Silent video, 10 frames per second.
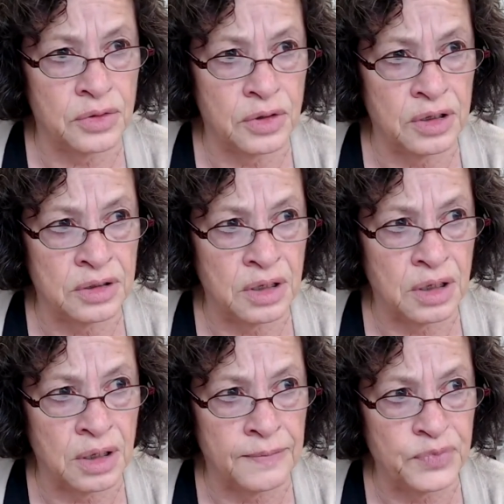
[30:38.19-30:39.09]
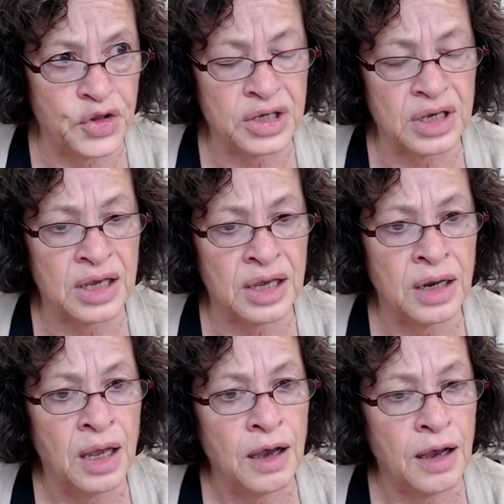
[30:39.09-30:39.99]
and looking at
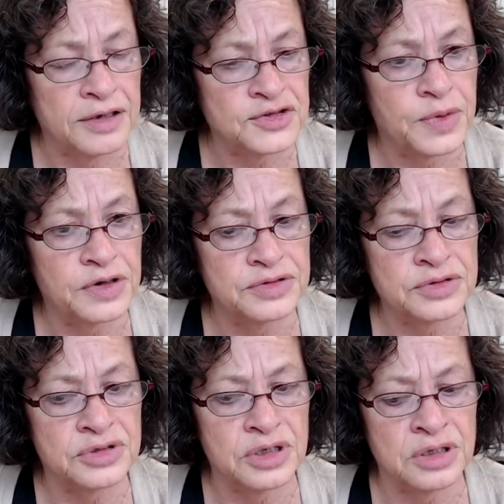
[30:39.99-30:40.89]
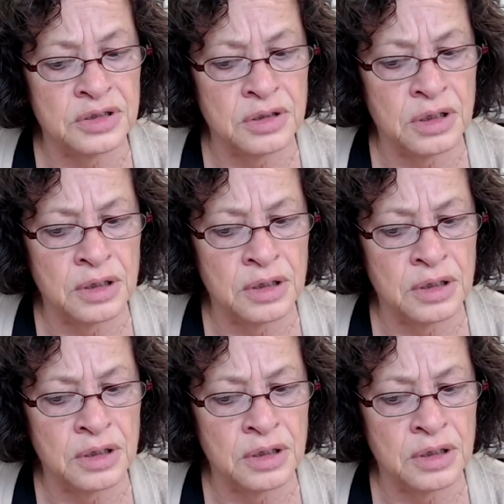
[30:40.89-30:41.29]
hospitals in